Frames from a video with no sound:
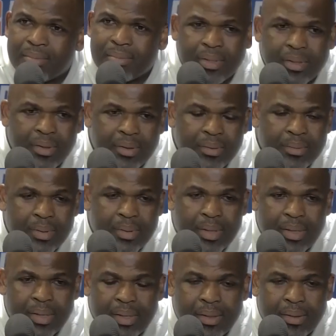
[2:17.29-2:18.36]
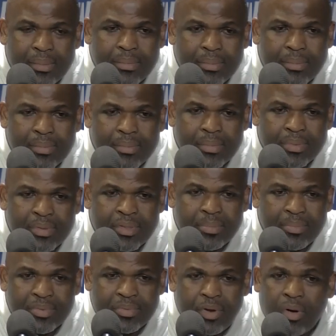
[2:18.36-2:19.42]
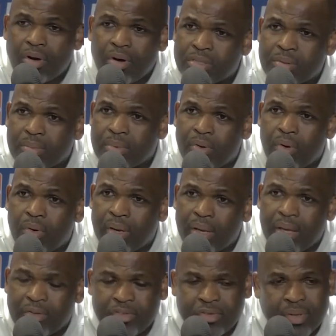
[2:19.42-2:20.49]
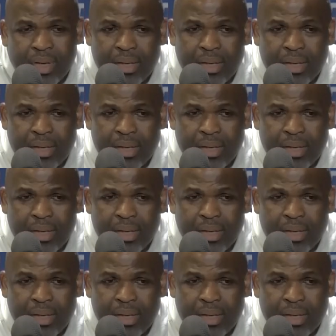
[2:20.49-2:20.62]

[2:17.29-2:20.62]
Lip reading: you know, some calls go against you.